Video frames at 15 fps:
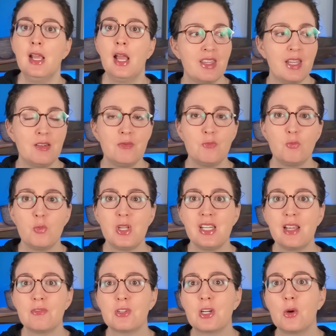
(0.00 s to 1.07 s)
And then we
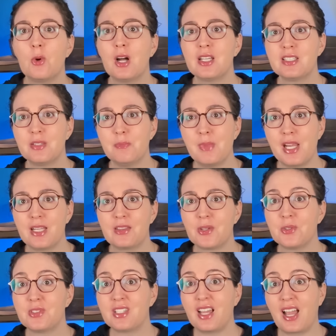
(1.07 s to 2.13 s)
never go on to make
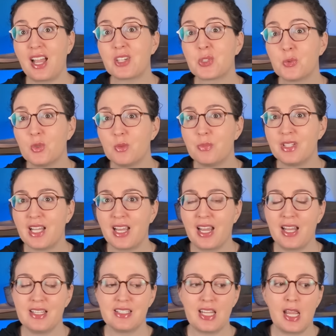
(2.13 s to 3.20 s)
those actual
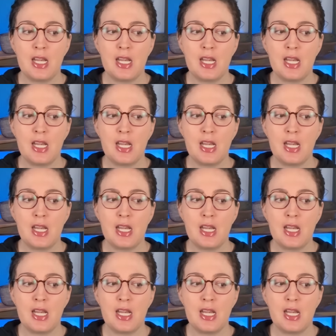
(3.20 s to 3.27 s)
plans.